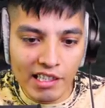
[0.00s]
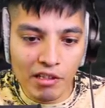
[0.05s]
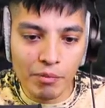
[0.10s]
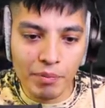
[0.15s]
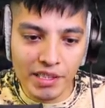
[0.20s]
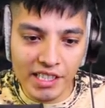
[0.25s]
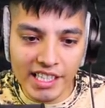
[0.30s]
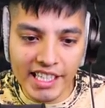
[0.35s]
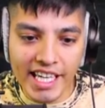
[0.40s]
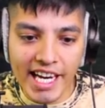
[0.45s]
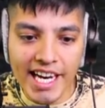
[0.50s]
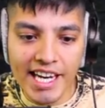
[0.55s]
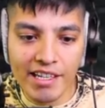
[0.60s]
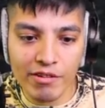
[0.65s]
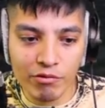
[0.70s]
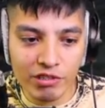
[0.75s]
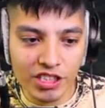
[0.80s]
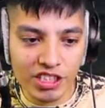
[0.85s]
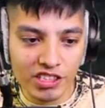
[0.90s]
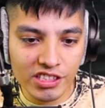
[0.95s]
I opened the
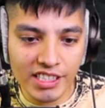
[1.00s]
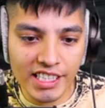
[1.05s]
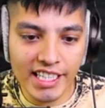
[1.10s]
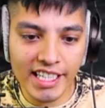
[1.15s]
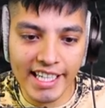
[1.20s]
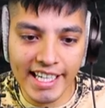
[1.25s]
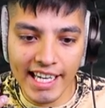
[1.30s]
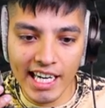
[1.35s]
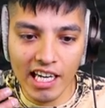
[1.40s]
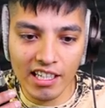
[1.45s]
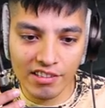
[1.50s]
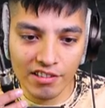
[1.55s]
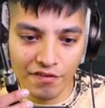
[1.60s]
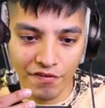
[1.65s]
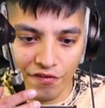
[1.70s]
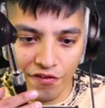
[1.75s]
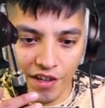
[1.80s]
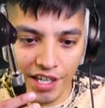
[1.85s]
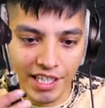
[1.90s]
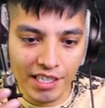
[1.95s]
gate. We just need to get on the
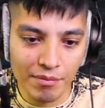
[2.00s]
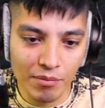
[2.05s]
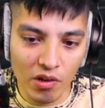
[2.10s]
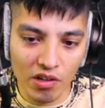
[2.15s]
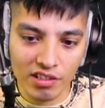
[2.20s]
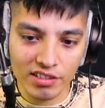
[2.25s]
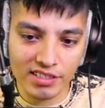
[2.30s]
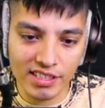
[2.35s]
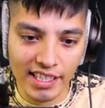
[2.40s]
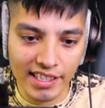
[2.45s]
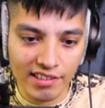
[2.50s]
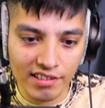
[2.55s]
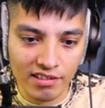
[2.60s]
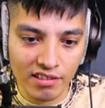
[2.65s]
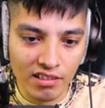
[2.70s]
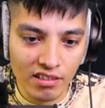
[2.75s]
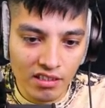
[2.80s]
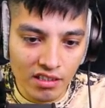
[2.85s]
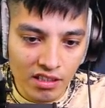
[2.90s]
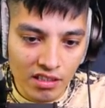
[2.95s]
freaking
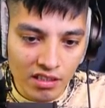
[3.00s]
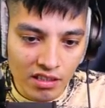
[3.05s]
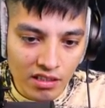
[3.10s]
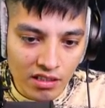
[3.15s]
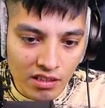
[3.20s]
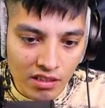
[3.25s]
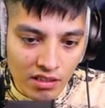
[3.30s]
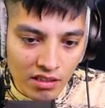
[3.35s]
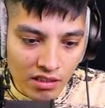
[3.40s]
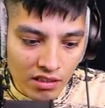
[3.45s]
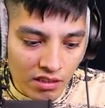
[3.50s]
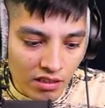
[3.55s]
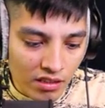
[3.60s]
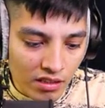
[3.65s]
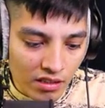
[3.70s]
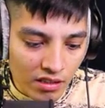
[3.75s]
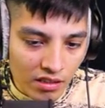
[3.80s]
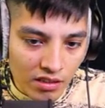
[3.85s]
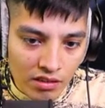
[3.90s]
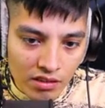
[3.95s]
motorcycle.
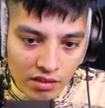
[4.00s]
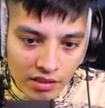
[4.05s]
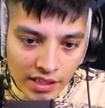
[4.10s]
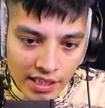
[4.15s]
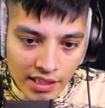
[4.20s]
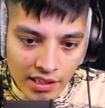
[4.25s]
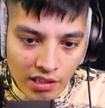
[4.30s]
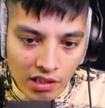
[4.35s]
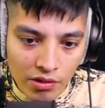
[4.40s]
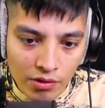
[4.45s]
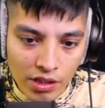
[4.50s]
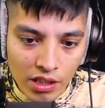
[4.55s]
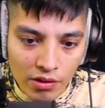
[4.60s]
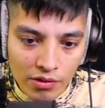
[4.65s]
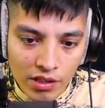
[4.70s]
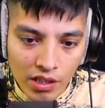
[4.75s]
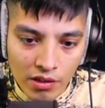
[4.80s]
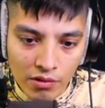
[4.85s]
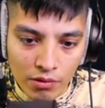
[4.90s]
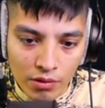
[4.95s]
Okay, go, go,
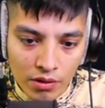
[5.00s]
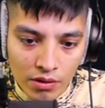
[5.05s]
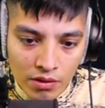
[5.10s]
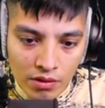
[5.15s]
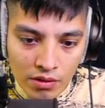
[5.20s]
go.